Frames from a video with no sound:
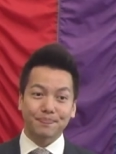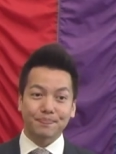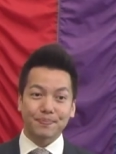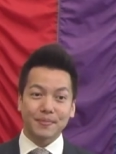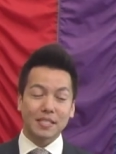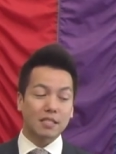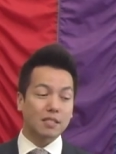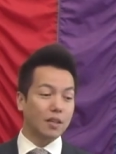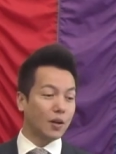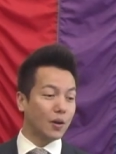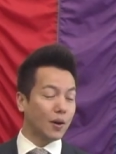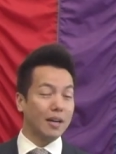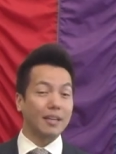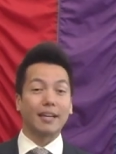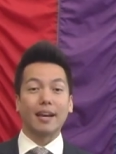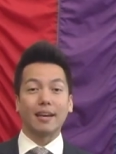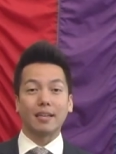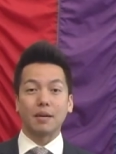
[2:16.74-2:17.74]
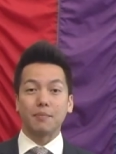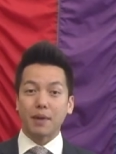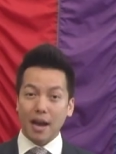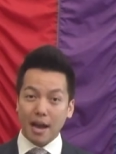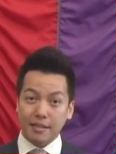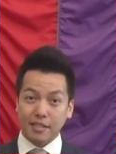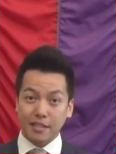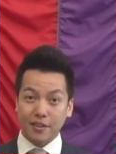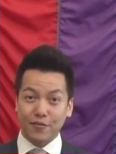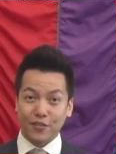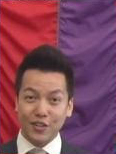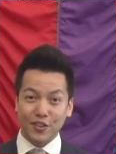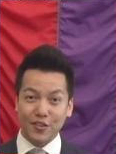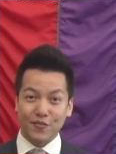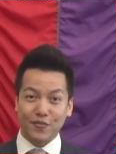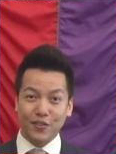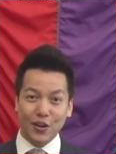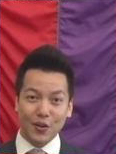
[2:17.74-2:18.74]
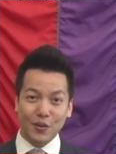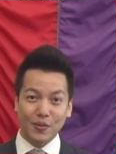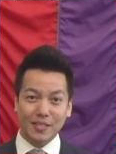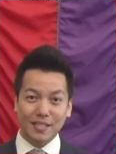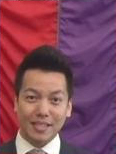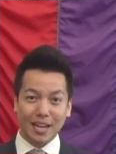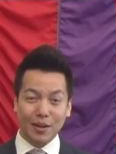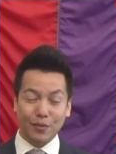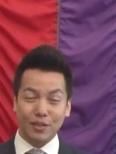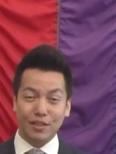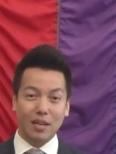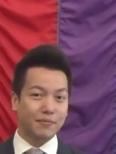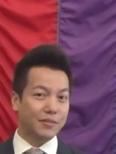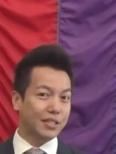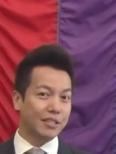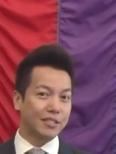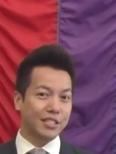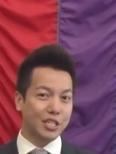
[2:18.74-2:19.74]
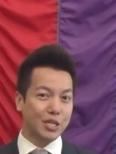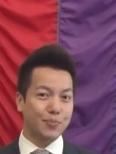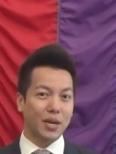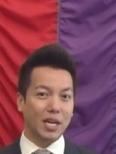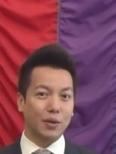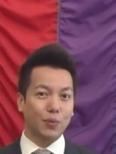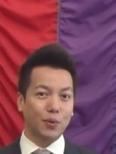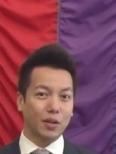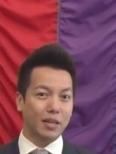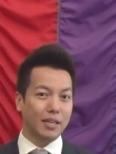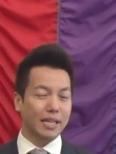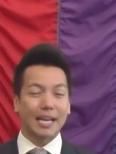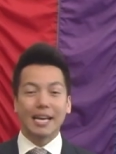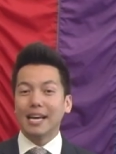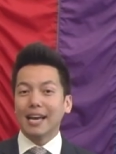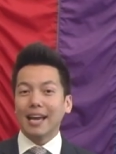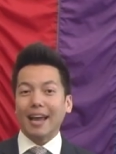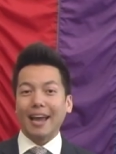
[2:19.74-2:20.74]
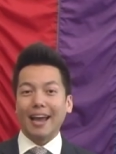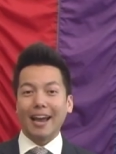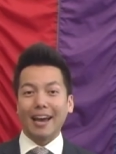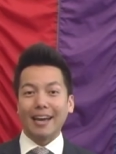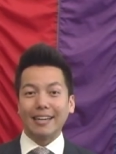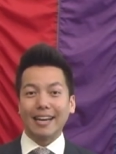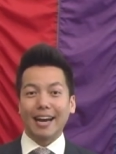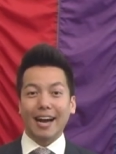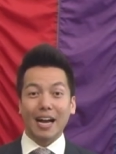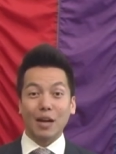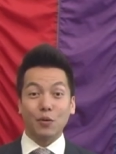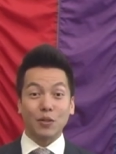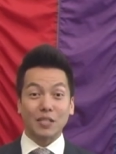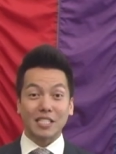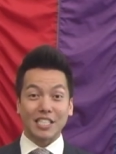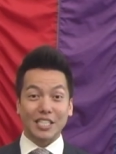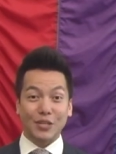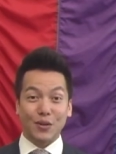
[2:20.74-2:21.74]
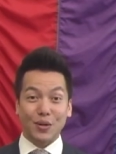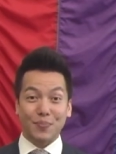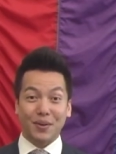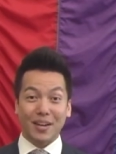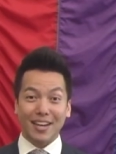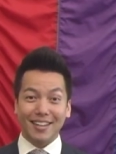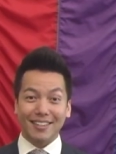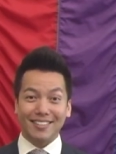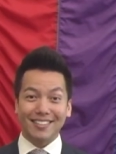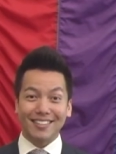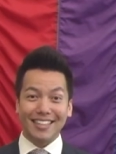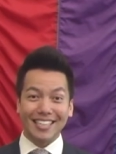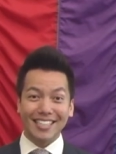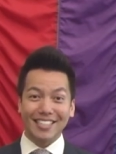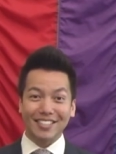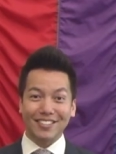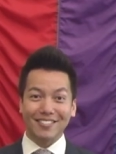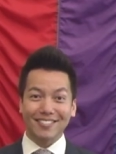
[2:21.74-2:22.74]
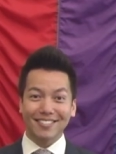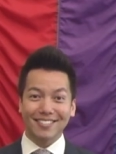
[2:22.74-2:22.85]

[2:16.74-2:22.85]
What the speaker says: So again, I'm asking for your votes. I would love to continue my work, and I will see you at Pride. Thank you.